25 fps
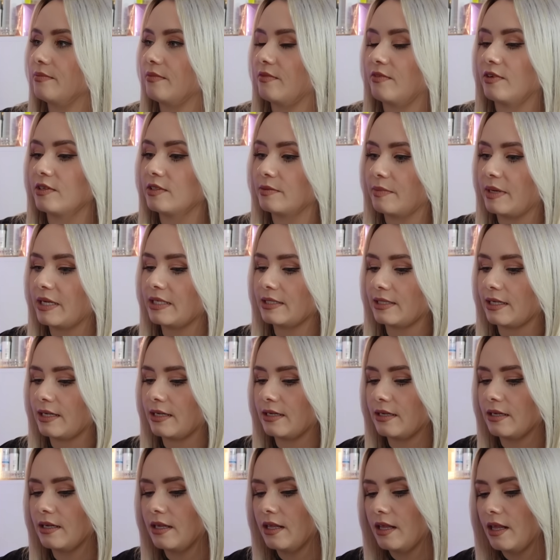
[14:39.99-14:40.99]
Feels amazing.
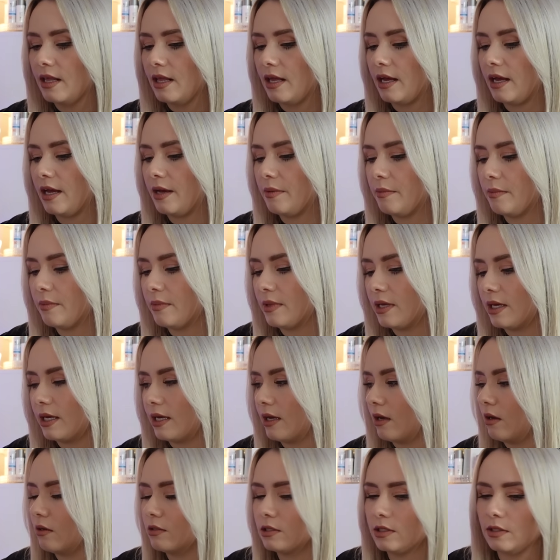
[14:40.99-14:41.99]

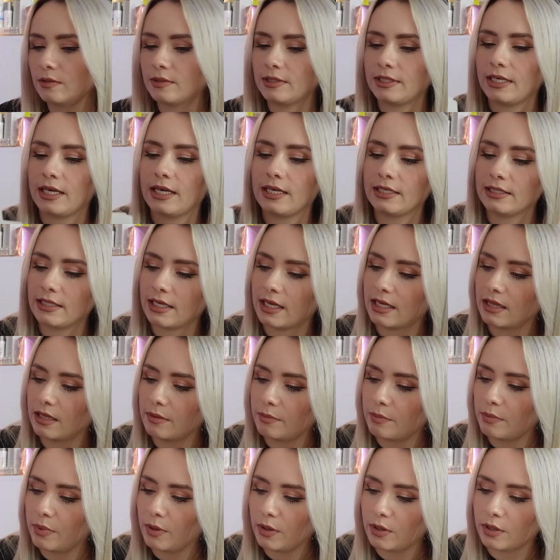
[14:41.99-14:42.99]
It also says in
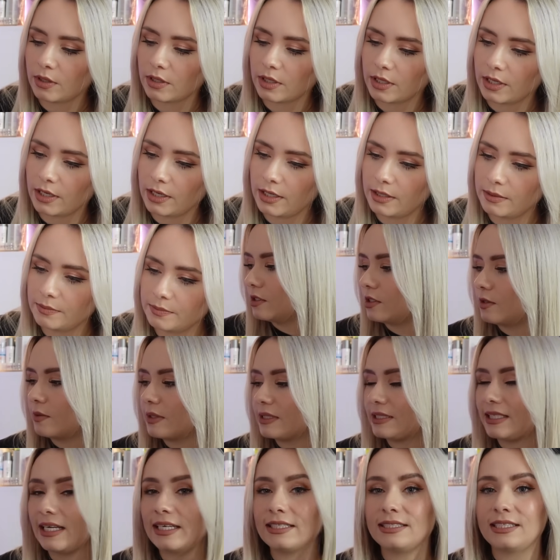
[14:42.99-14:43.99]
the booklet, so
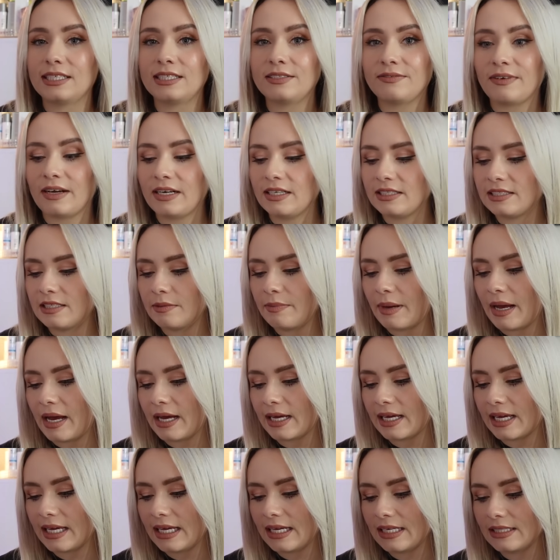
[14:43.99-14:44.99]
it says this vanity
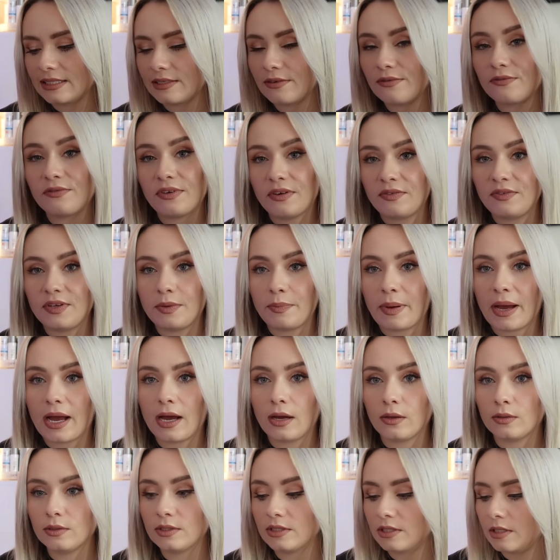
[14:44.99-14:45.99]
bag is
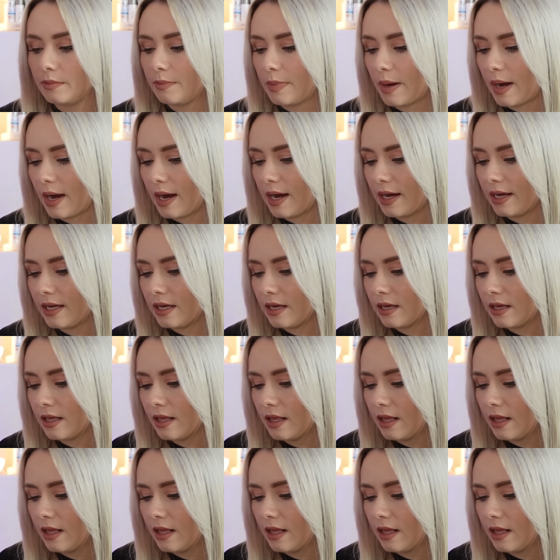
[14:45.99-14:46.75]
£50 to buy.